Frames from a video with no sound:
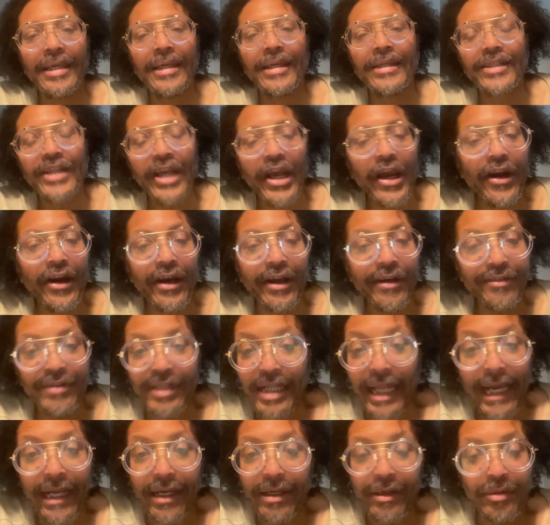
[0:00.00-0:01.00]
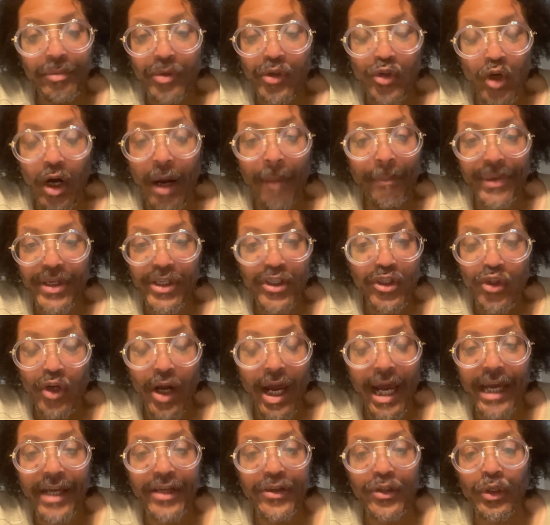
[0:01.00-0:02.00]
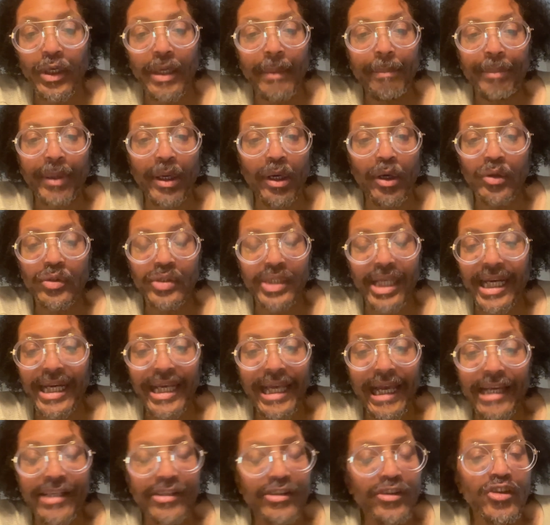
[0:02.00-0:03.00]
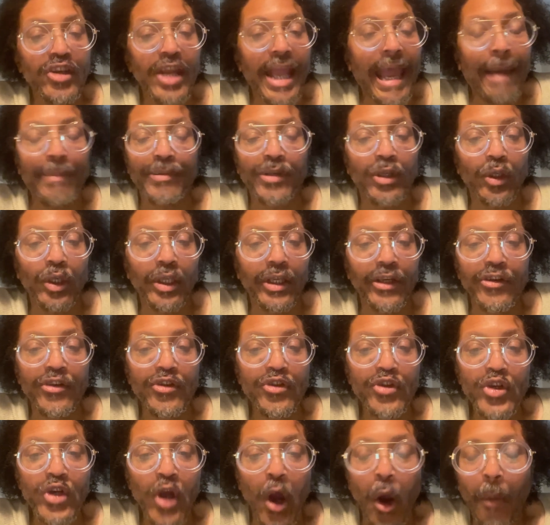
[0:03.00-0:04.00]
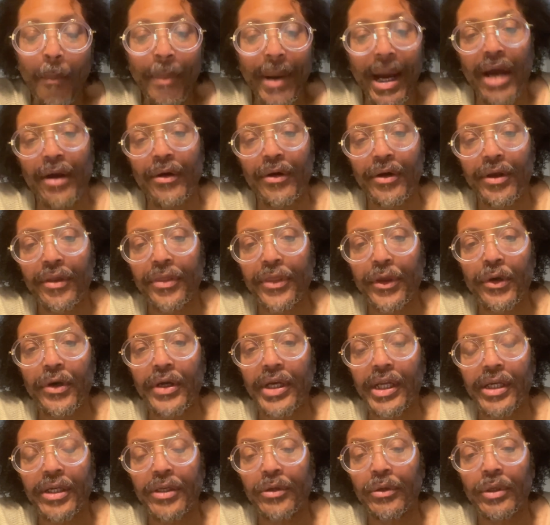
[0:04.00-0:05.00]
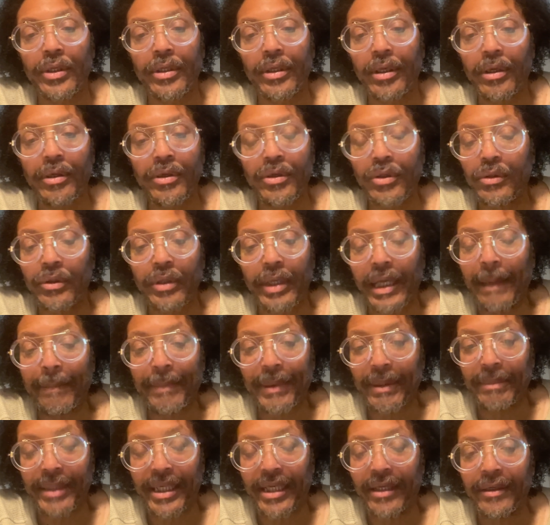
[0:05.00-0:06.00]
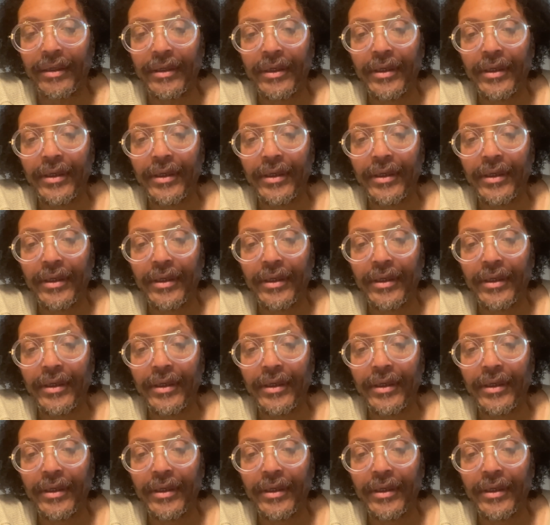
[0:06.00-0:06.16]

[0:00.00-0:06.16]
tariffs like Trump is trying to impose that he has absolutely no power or authority to implement,